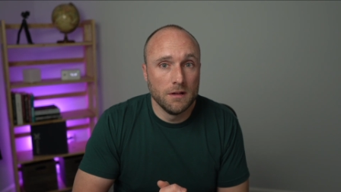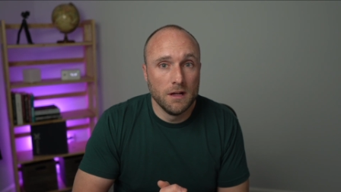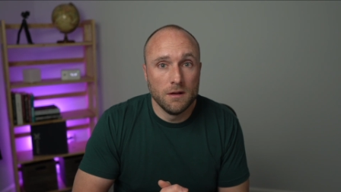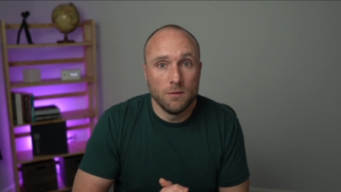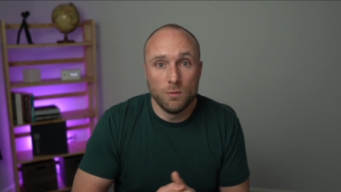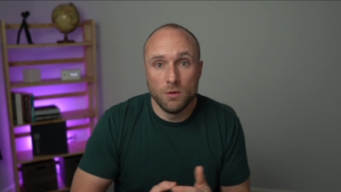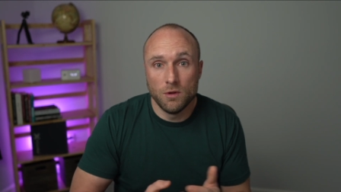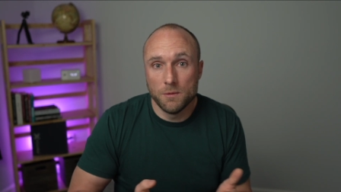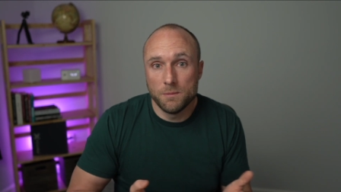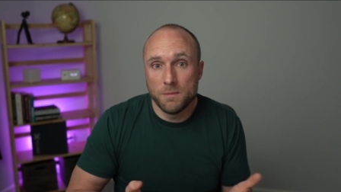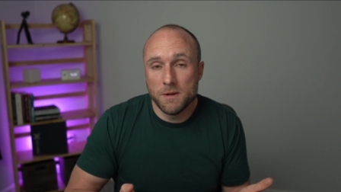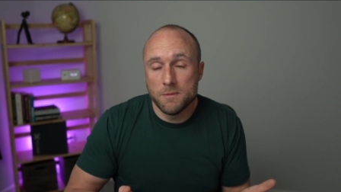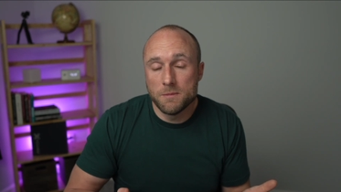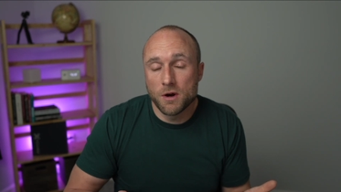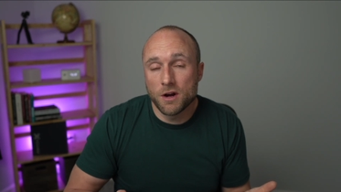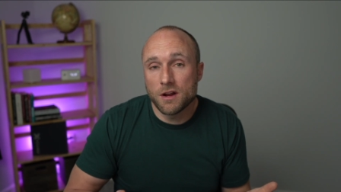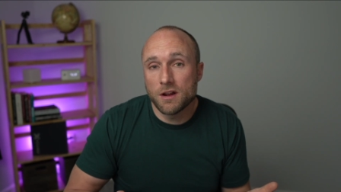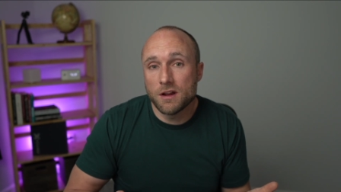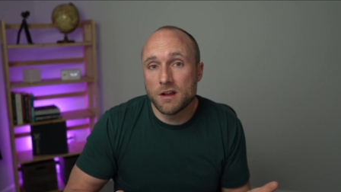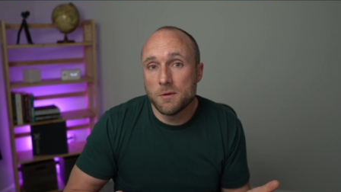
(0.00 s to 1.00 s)
Will it be
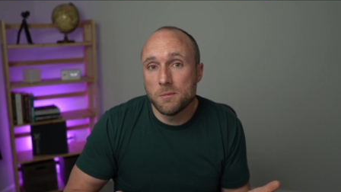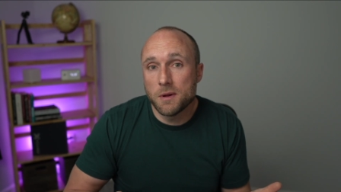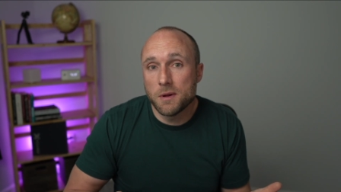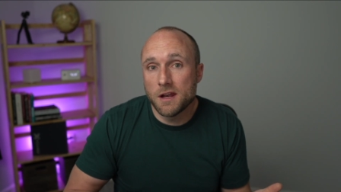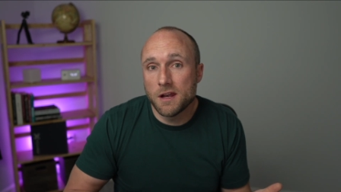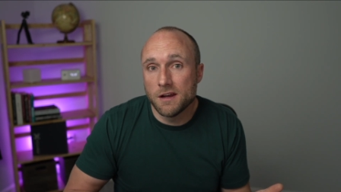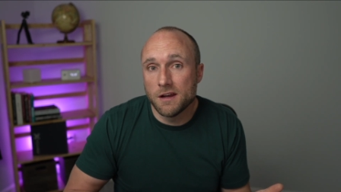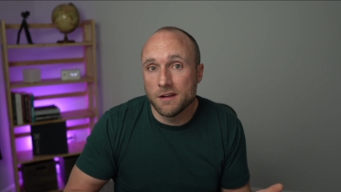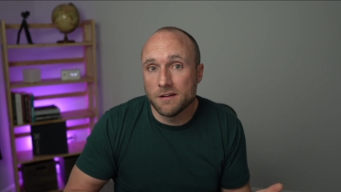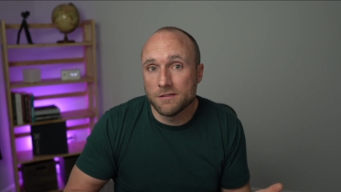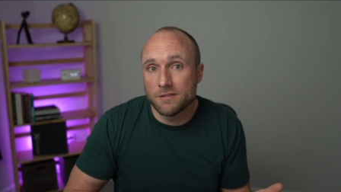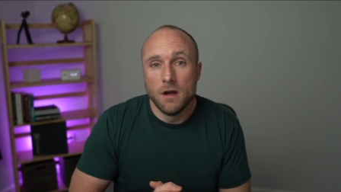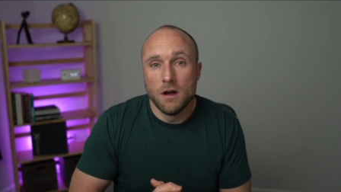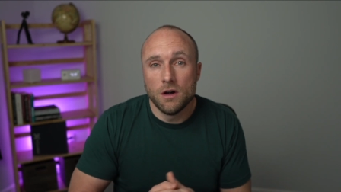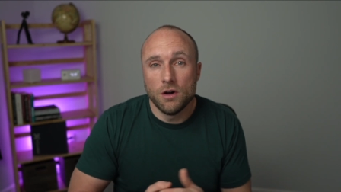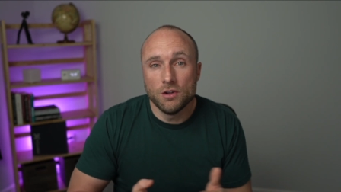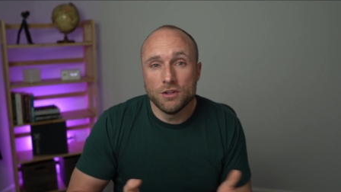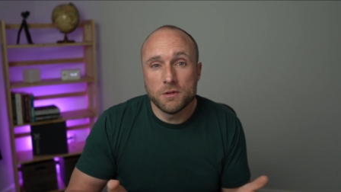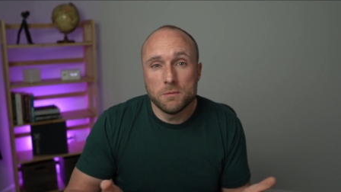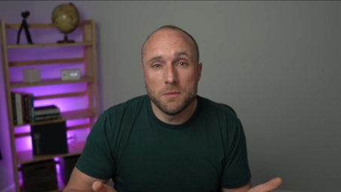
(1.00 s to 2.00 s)
market competitive?
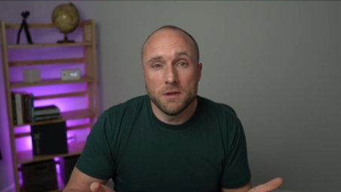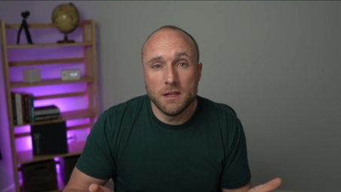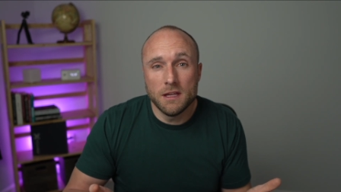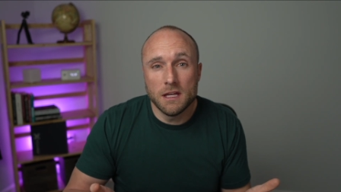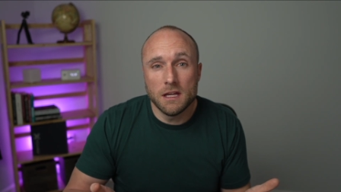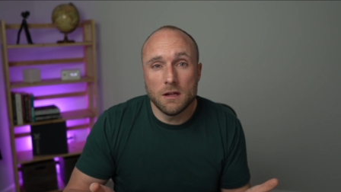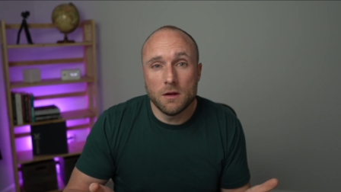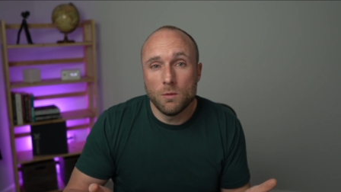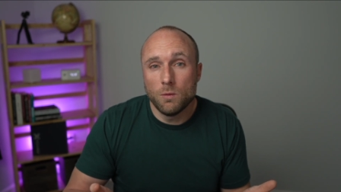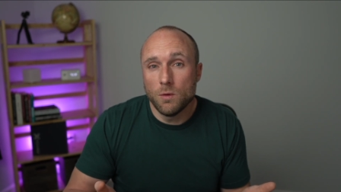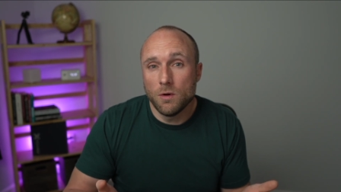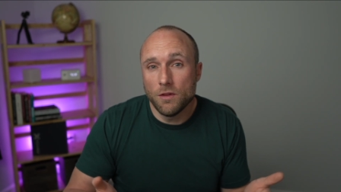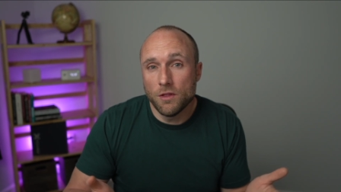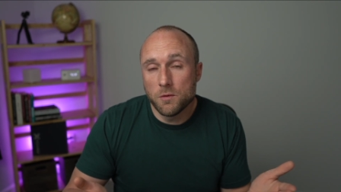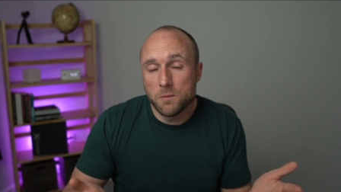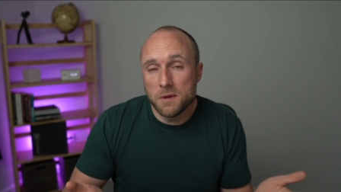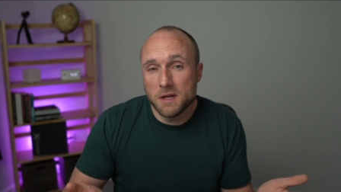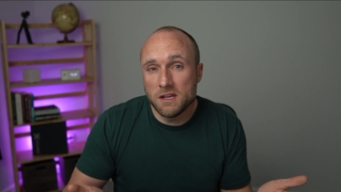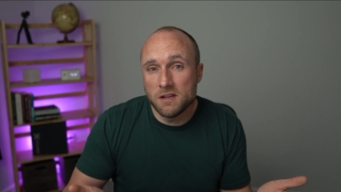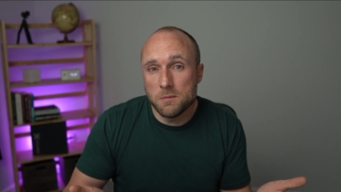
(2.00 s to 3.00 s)
Ultimately, will there
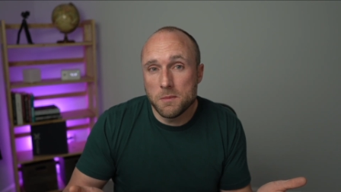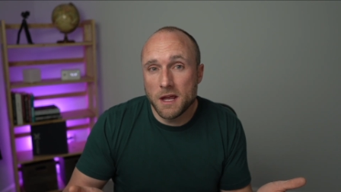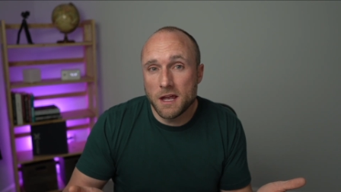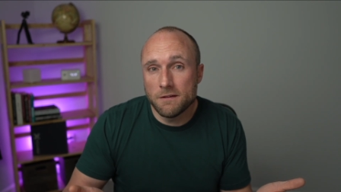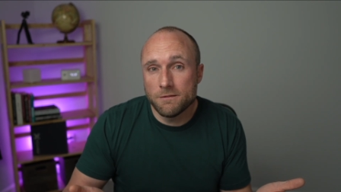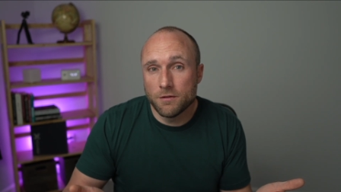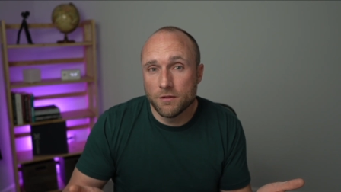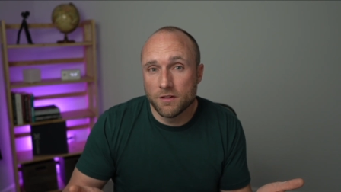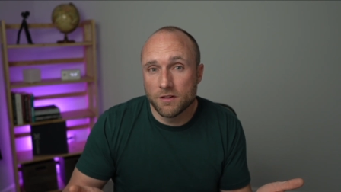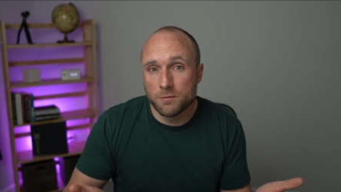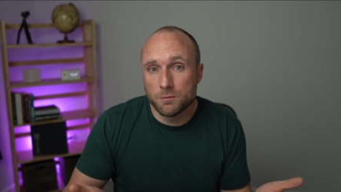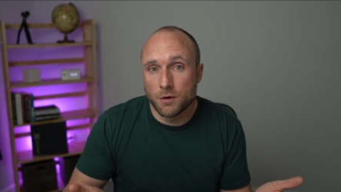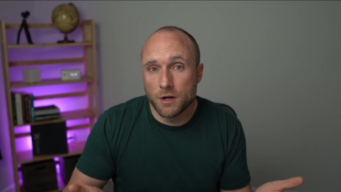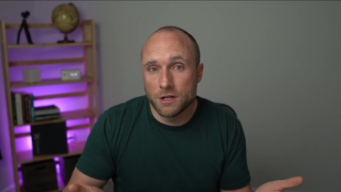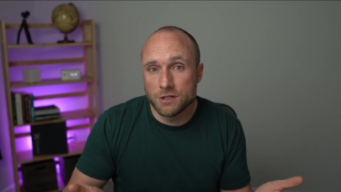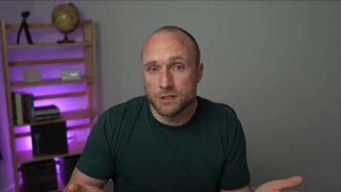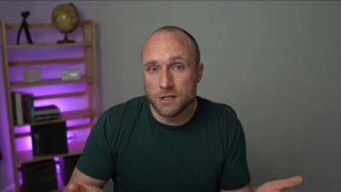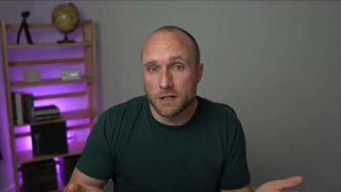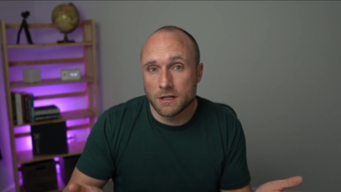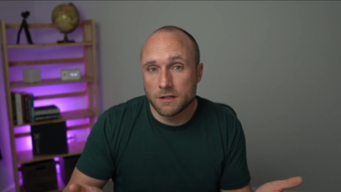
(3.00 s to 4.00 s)
be demand for this
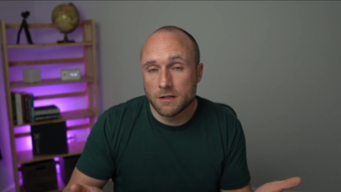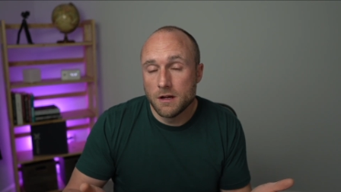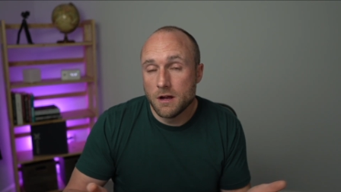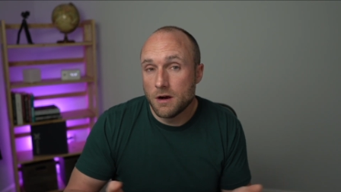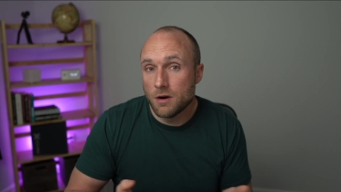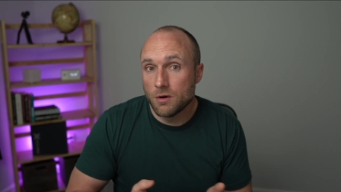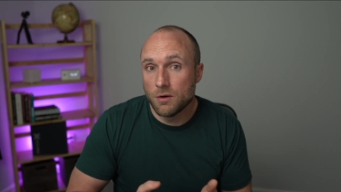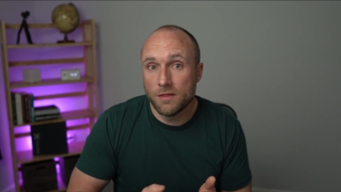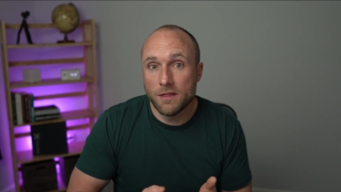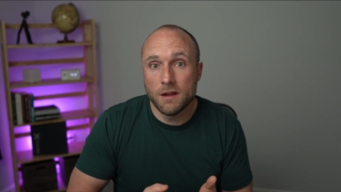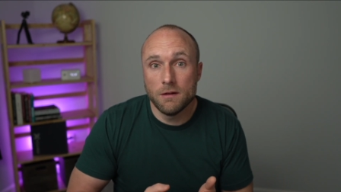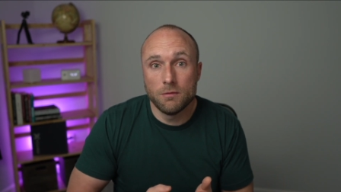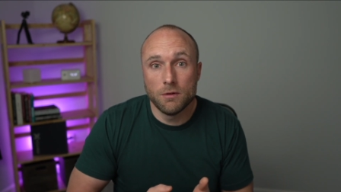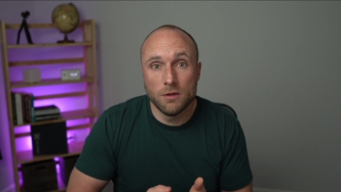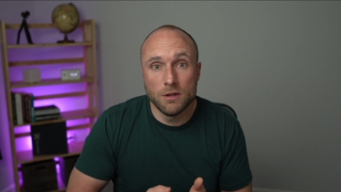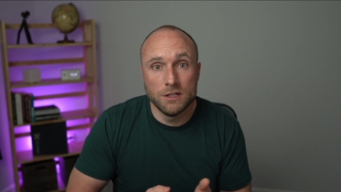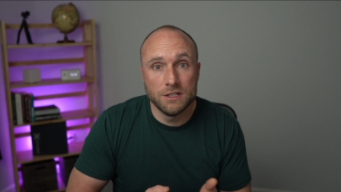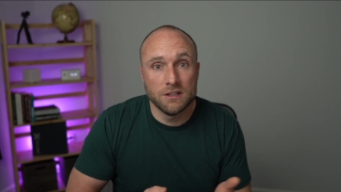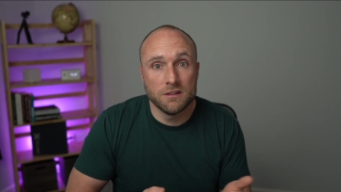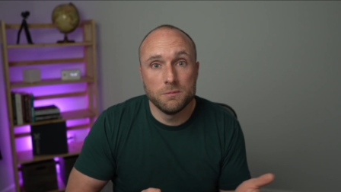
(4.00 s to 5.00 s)
project? Or are they
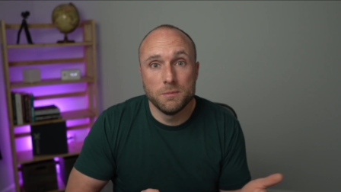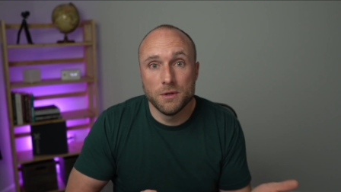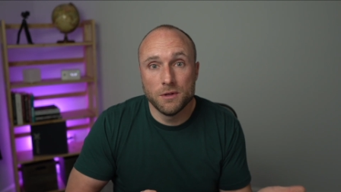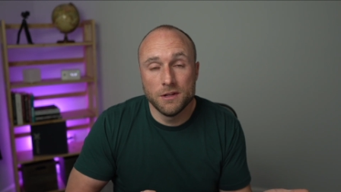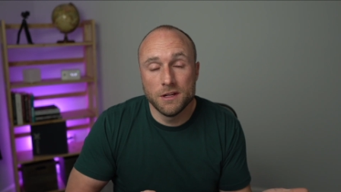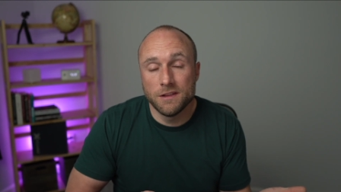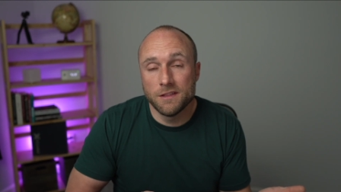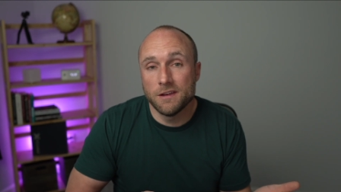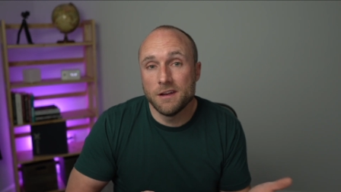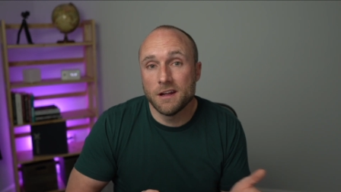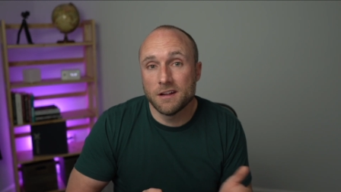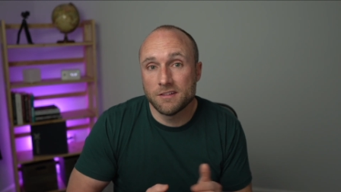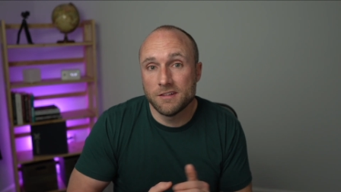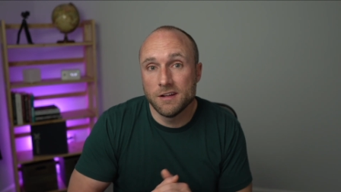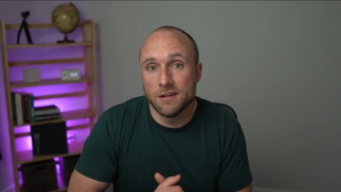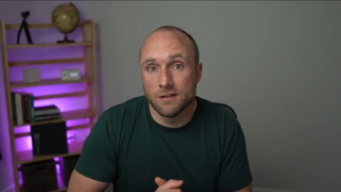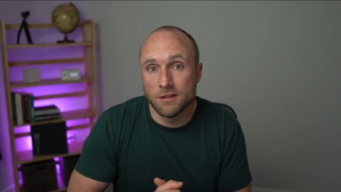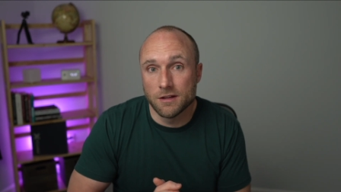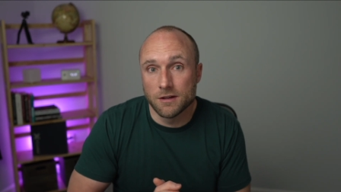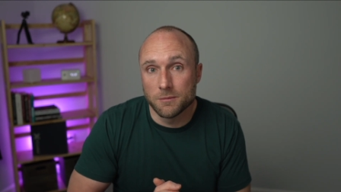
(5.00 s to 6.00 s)
really just building the next
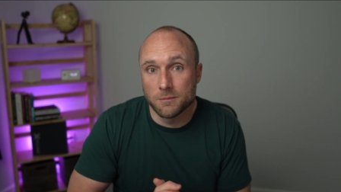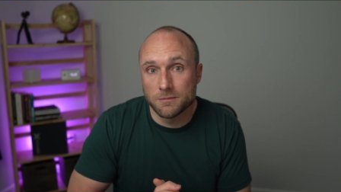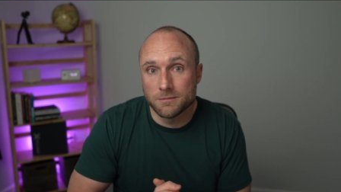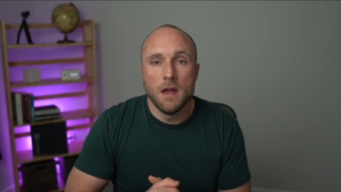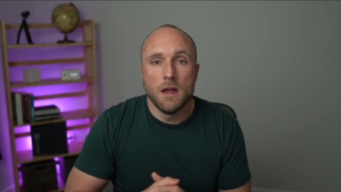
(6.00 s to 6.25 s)
helium?